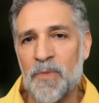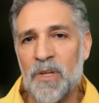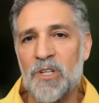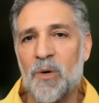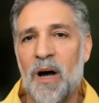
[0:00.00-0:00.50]

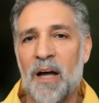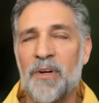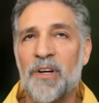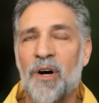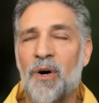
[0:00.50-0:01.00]
So I
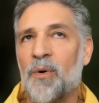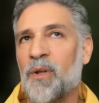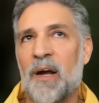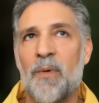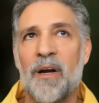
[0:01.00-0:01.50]
would go,
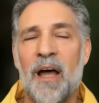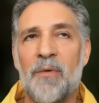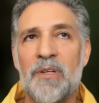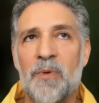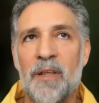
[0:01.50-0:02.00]
like when I
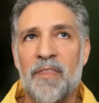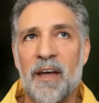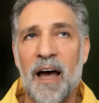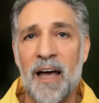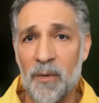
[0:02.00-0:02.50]
was with the
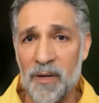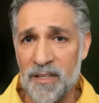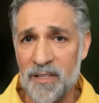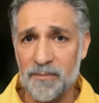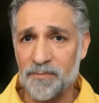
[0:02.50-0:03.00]

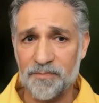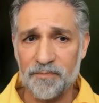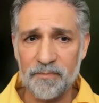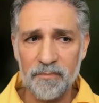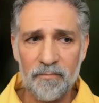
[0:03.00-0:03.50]
Kiowas,
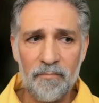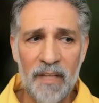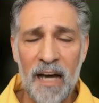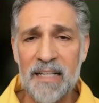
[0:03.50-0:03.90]
I